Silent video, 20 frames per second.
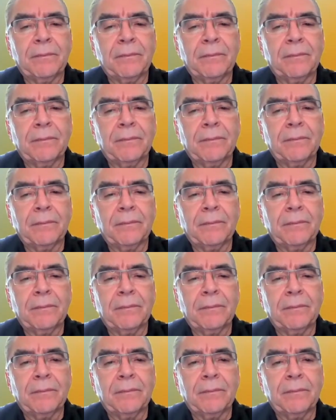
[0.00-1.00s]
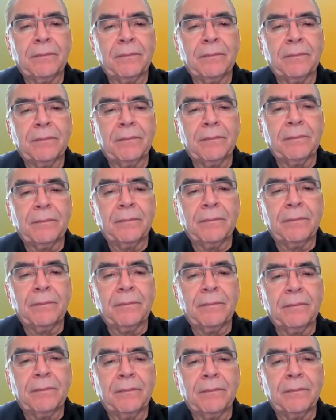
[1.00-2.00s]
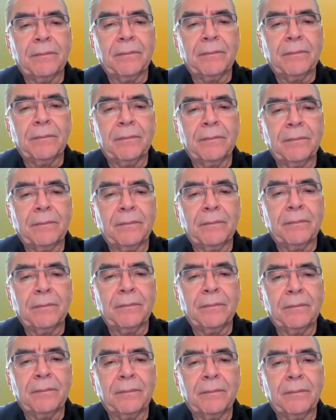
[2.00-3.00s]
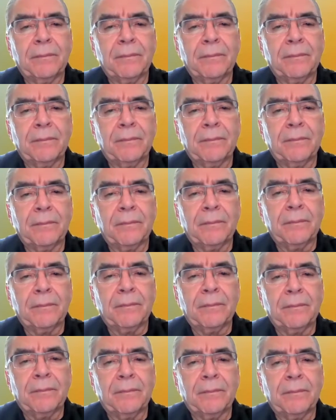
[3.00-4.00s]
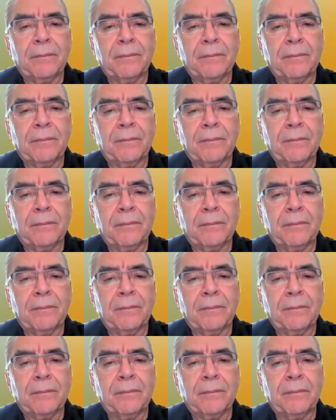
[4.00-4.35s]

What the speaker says: (silent)